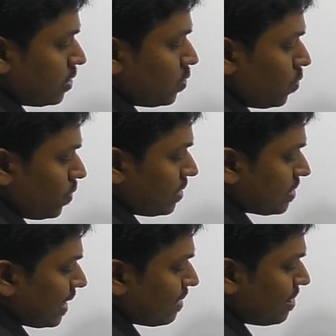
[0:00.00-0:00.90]
2,
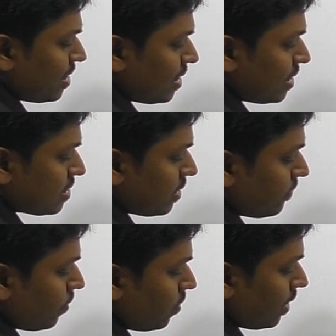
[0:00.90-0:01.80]
this can be written as
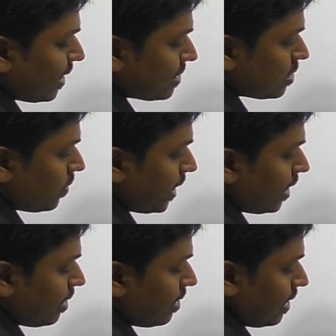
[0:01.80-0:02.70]
4x square,